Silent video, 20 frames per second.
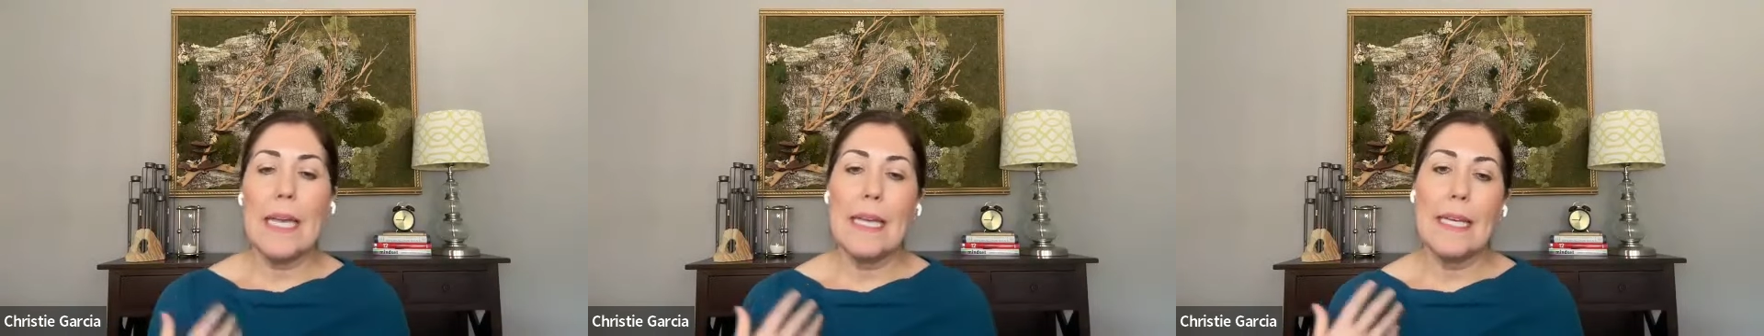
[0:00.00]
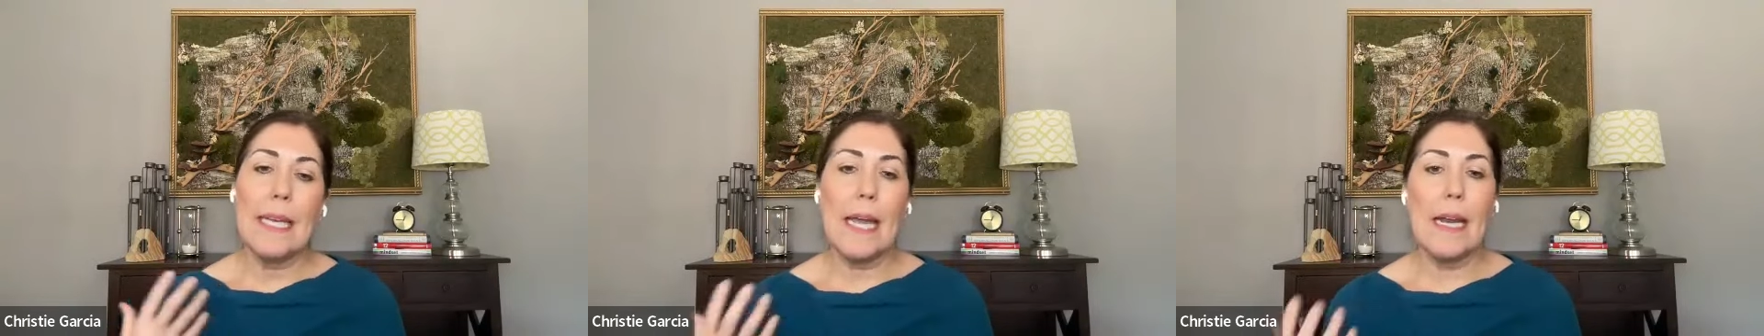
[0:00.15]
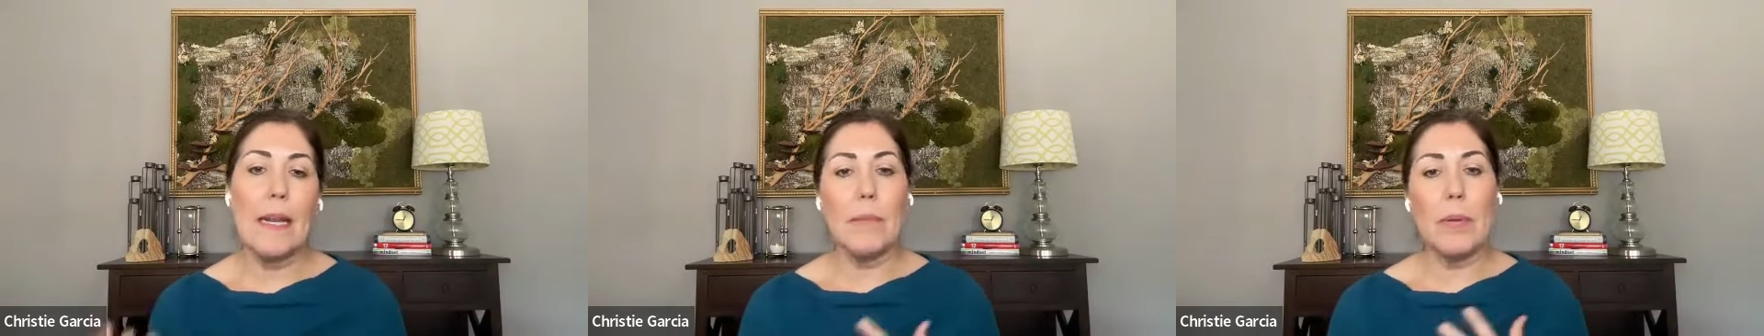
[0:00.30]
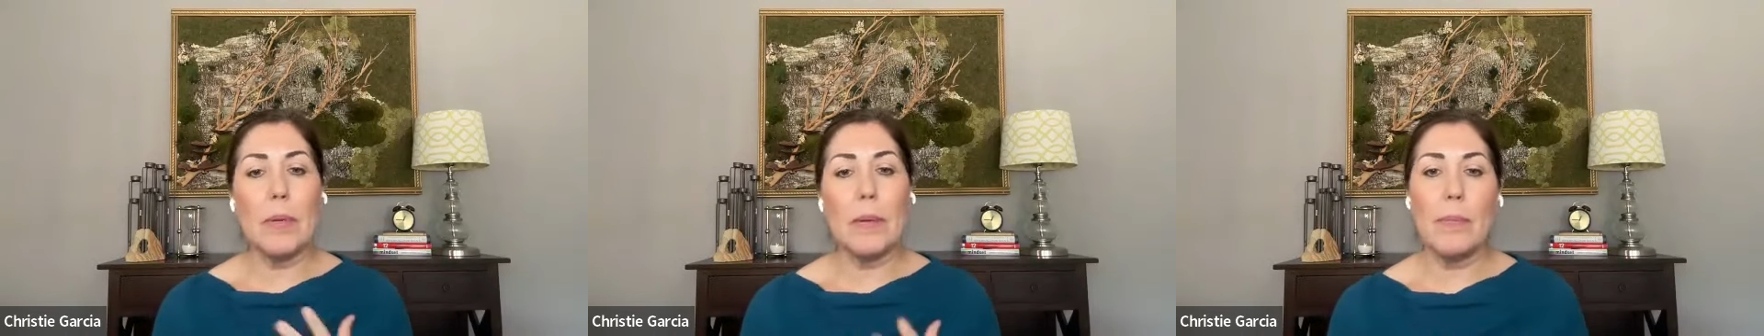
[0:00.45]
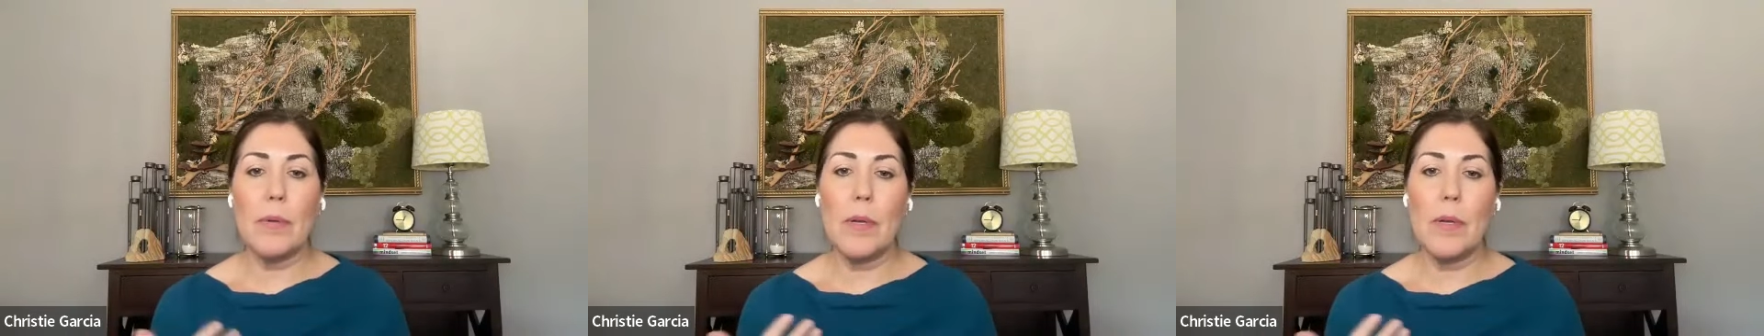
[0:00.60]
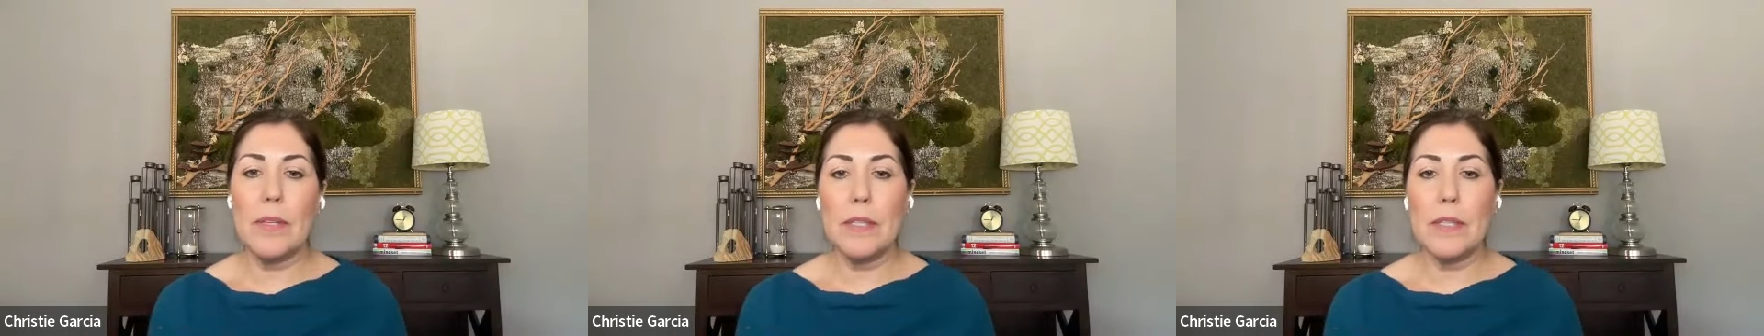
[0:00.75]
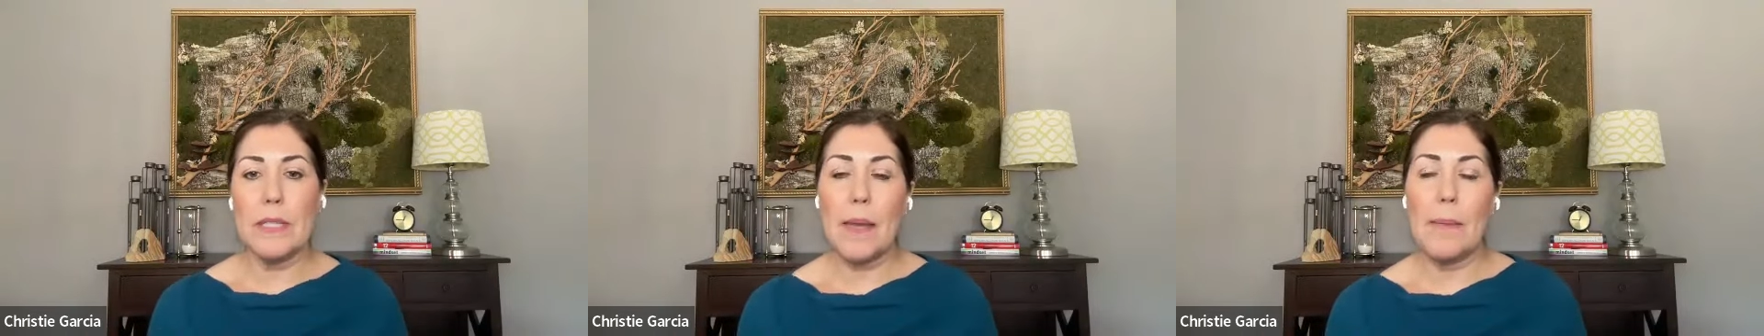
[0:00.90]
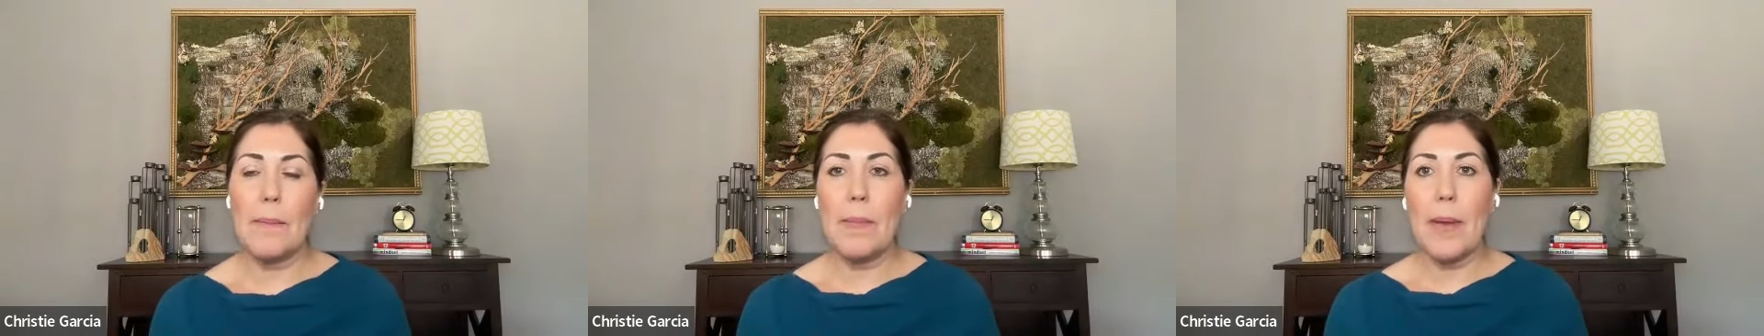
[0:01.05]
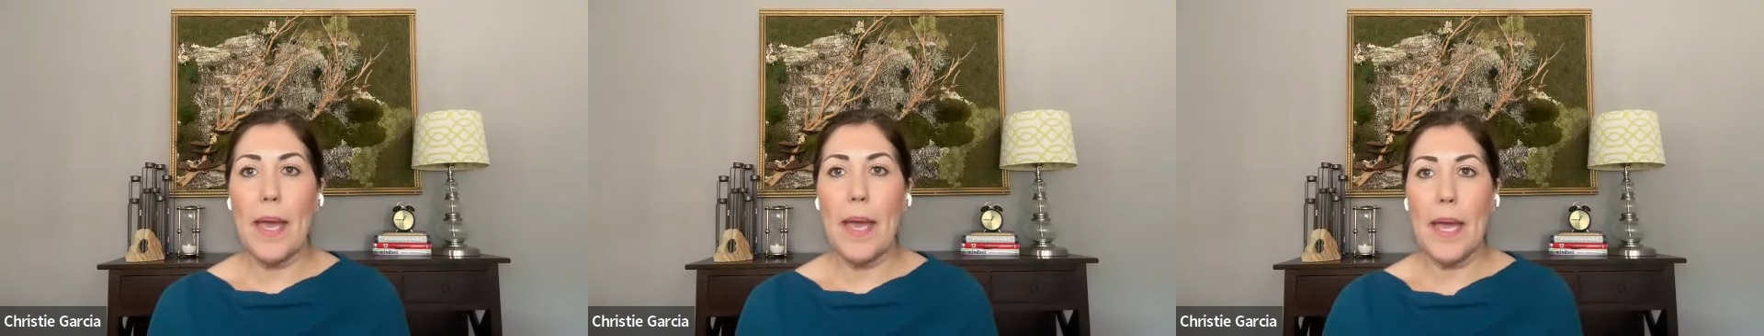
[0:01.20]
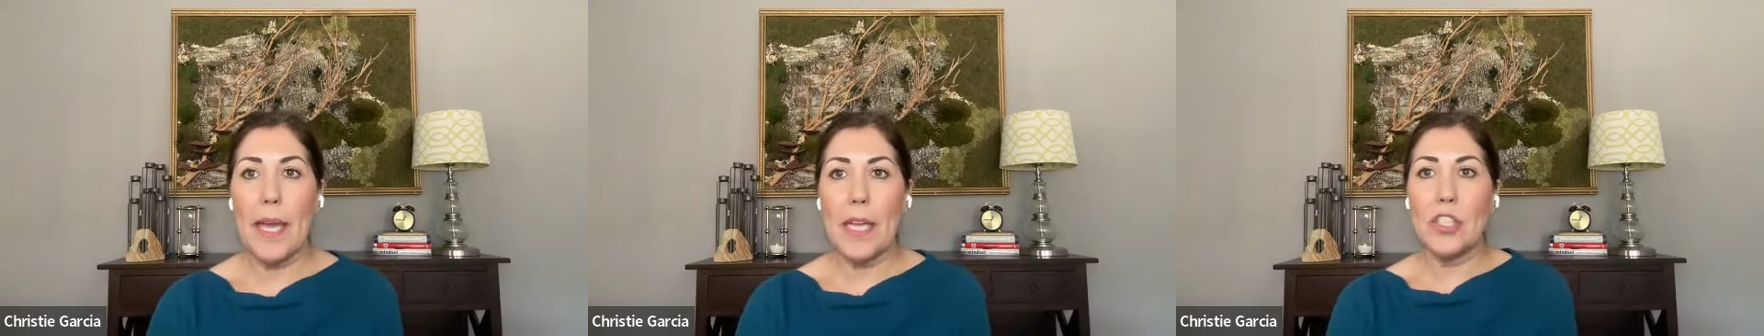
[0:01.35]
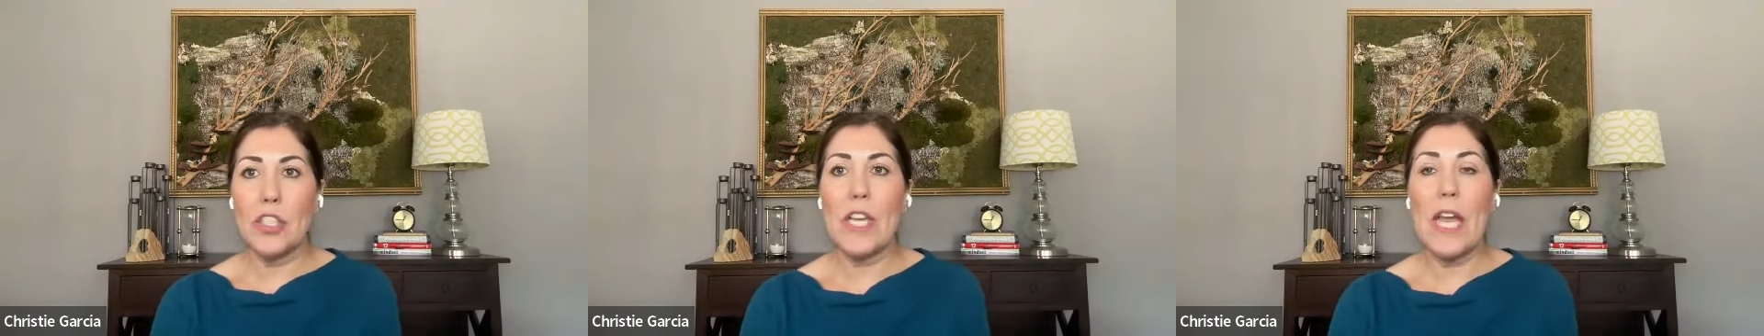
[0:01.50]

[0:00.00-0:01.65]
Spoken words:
getting people on the same page,